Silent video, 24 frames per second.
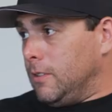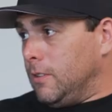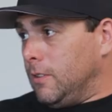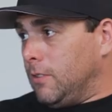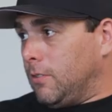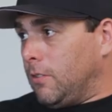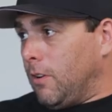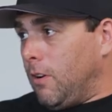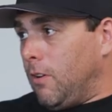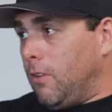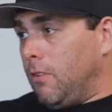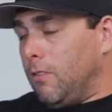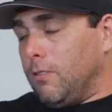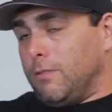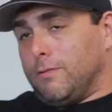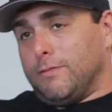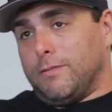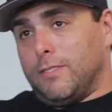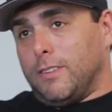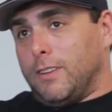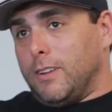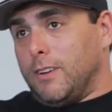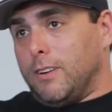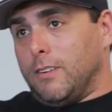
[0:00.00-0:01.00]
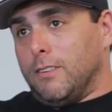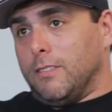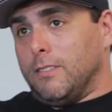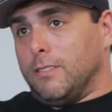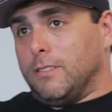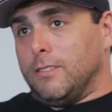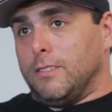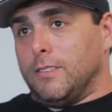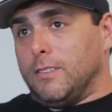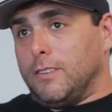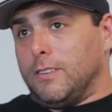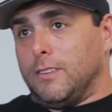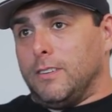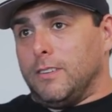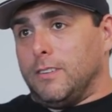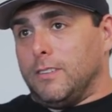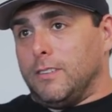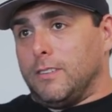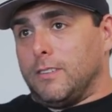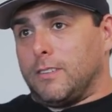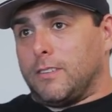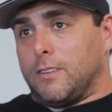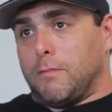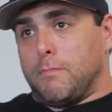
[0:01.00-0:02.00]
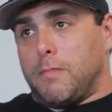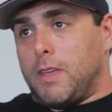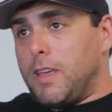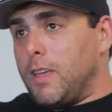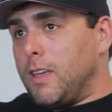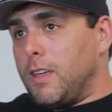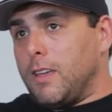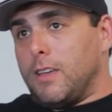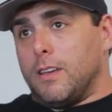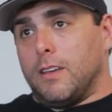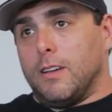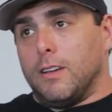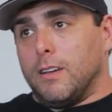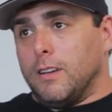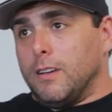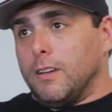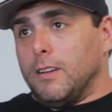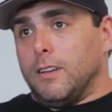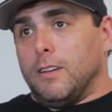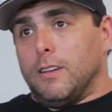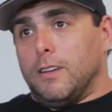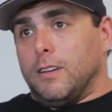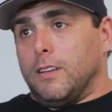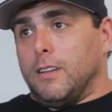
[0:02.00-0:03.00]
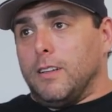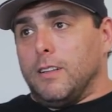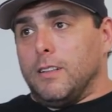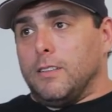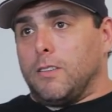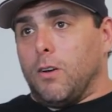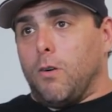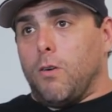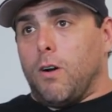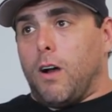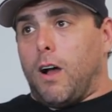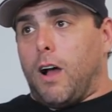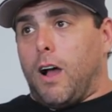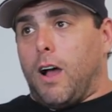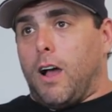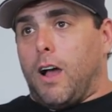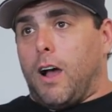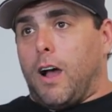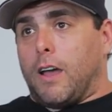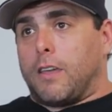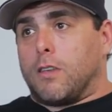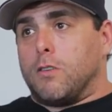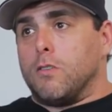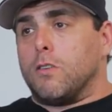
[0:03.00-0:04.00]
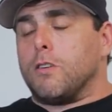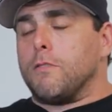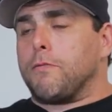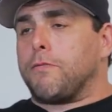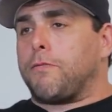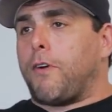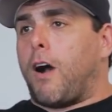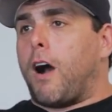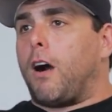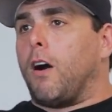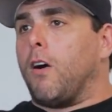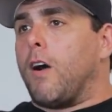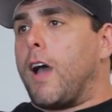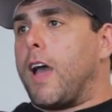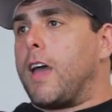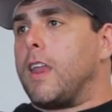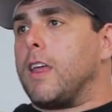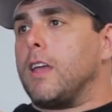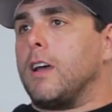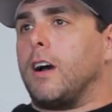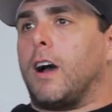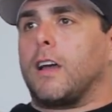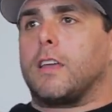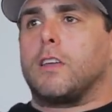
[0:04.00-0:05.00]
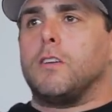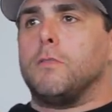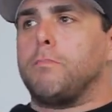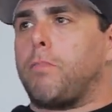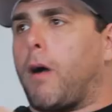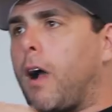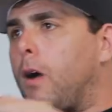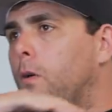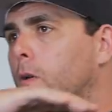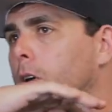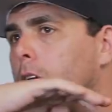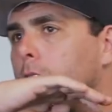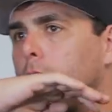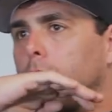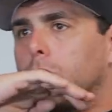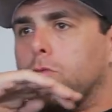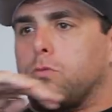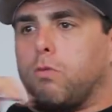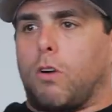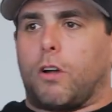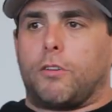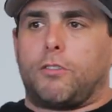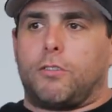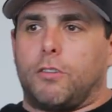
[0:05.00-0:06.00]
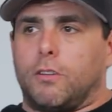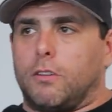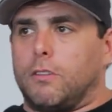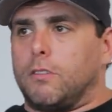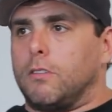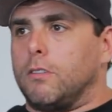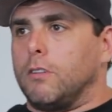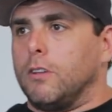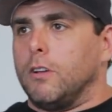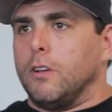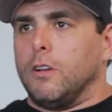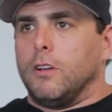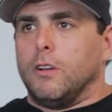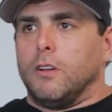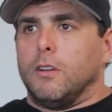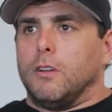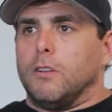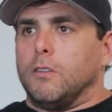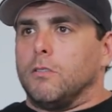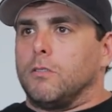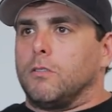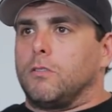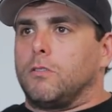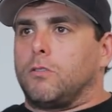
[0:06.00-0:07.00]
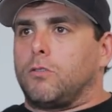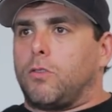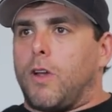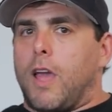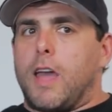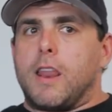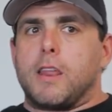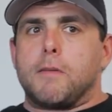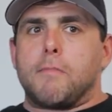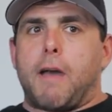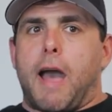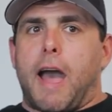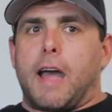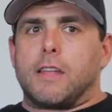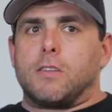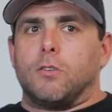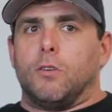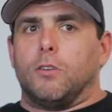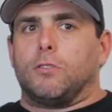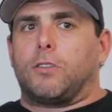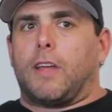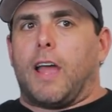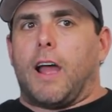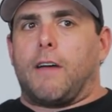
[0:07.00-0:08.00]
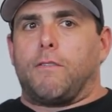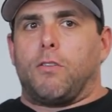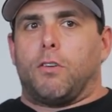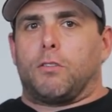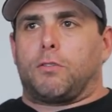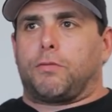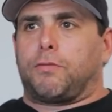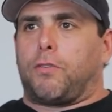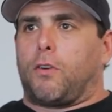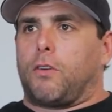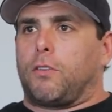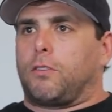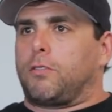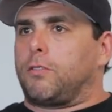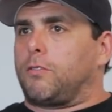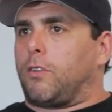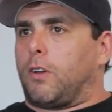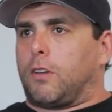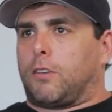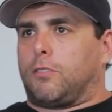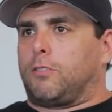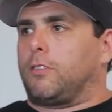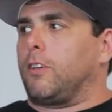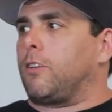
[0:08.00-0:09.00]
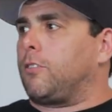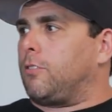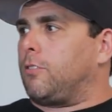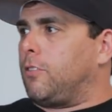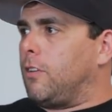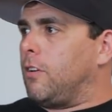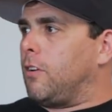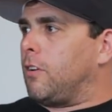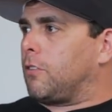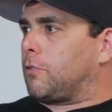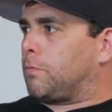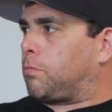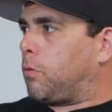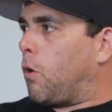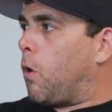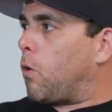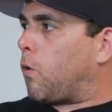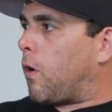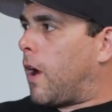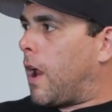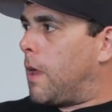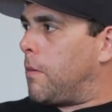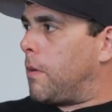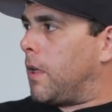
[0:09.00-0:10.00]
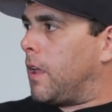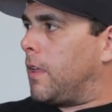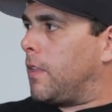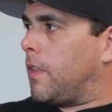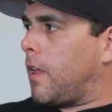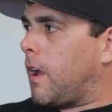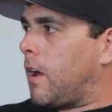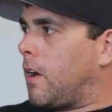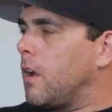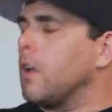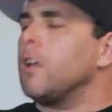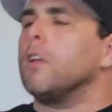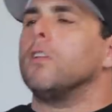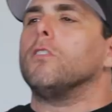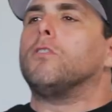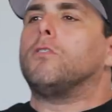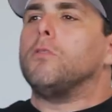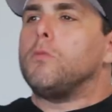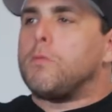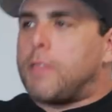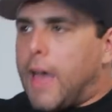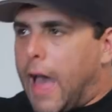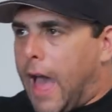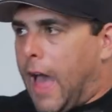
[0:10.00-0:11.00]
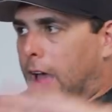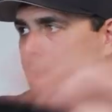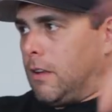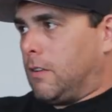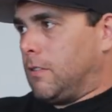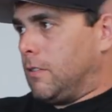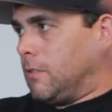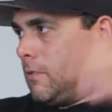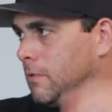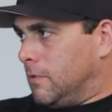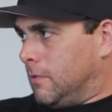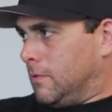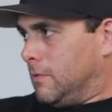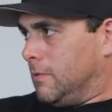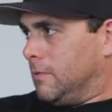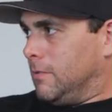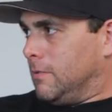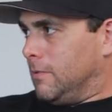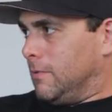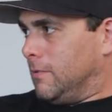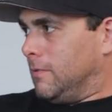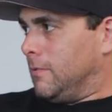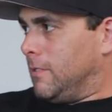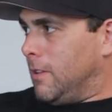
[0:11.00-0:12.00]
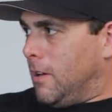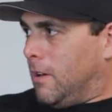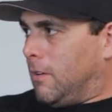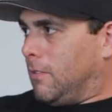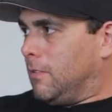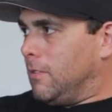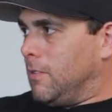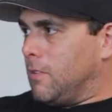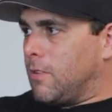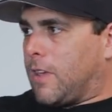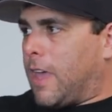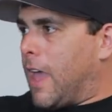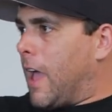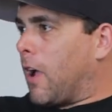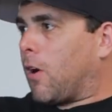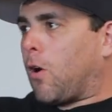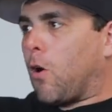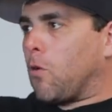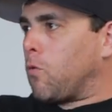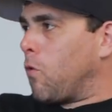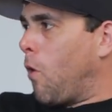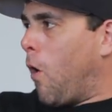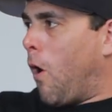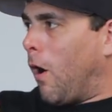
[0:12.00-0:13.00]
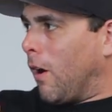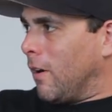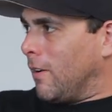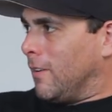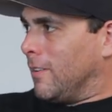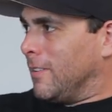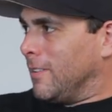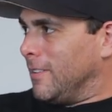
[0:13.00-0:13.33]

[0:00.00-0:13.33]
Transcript: So, you know, to me, you can follow any, like, you buy one of those Russian training manuals, they have those first, like, 6 years programming in there, do that. You know, you can't go wrong.